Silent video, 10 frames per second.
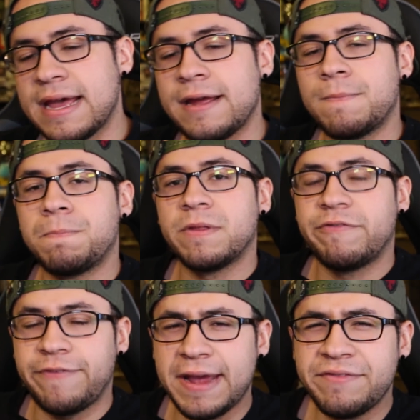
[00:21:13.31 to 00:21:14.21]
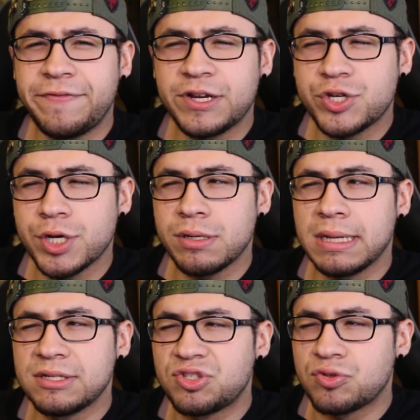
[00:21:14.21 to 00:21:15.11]
day, fanfiction
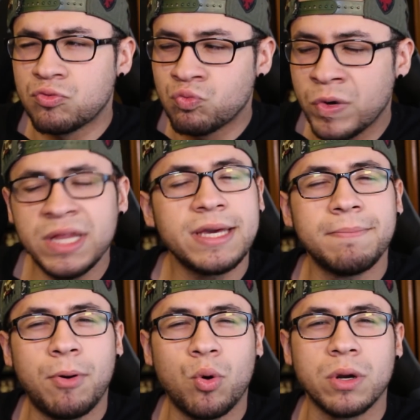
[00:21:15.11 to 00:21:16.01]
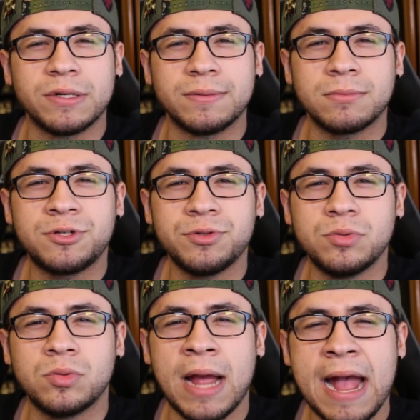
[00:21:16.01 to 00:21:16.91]
is really important
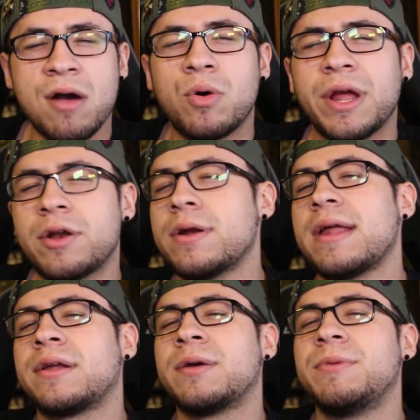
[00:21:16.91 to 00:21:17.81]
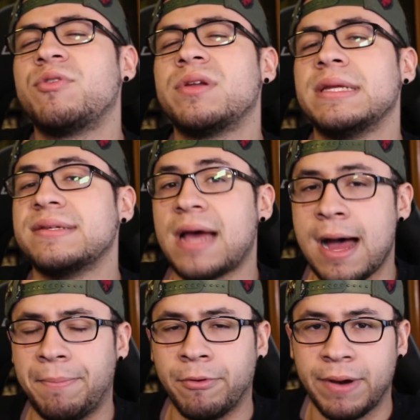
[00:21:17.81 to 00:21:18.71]
to how internet communities
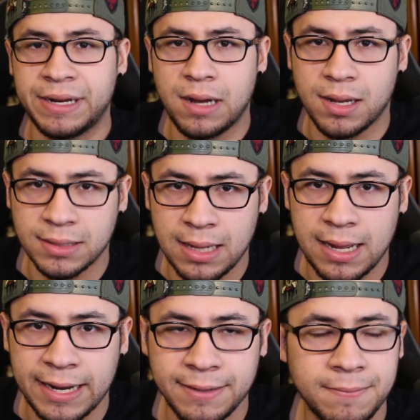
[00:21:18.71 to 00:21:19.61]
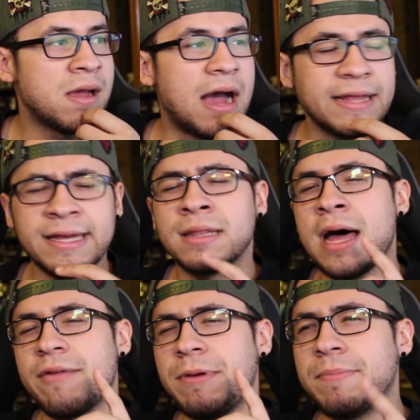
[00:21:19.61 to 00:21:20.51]
operate online. I think a
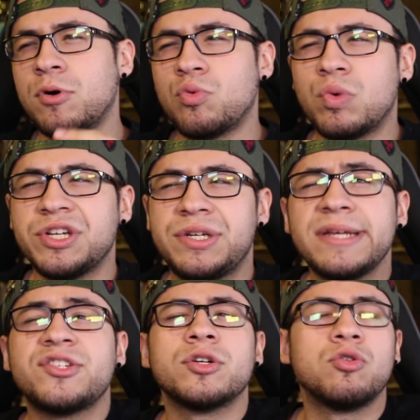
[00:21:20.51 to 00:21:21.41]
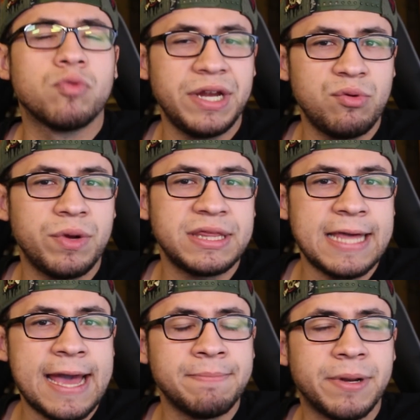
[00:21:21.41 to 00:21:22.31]
lot of people would disagree with
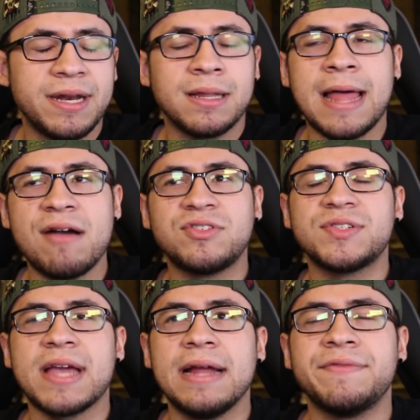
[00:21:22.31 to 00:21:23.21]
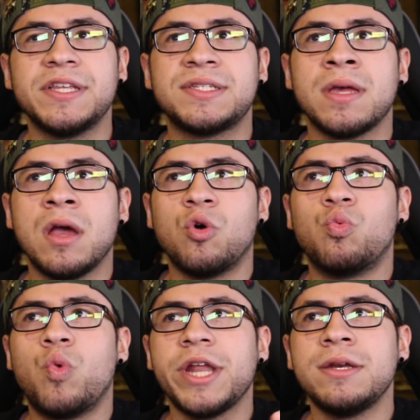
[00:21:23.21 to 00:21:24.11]
that, but it allows us kind of this
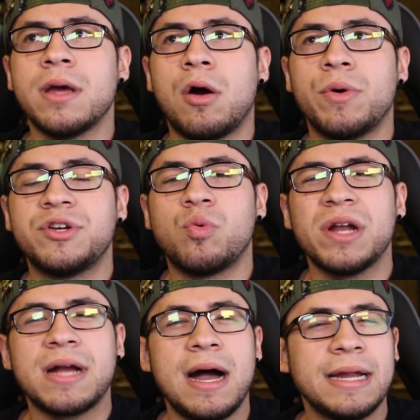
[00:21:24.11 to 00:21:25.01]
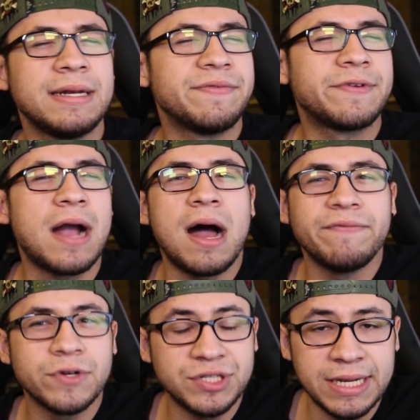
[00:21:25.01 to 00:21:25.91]
window into what kind of
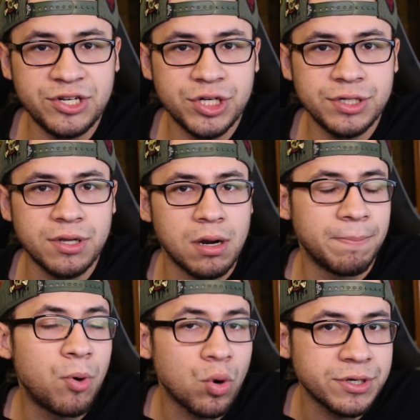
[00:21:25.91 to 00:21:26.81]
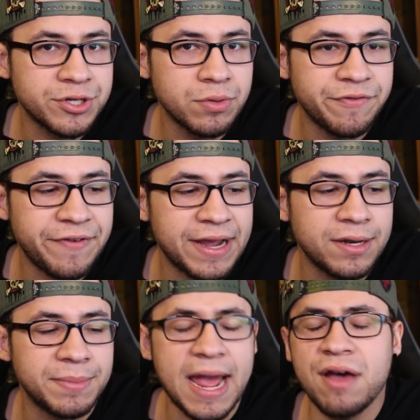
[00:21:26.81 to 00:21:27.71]
conversations are important to a
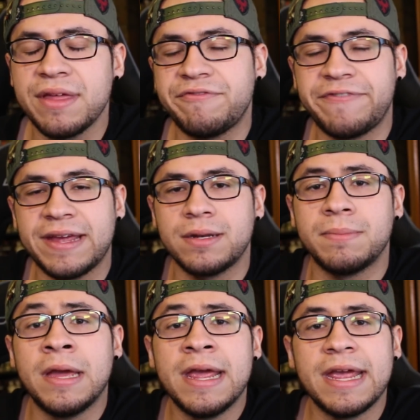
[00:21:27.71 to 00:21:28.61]
fandom and how that fandom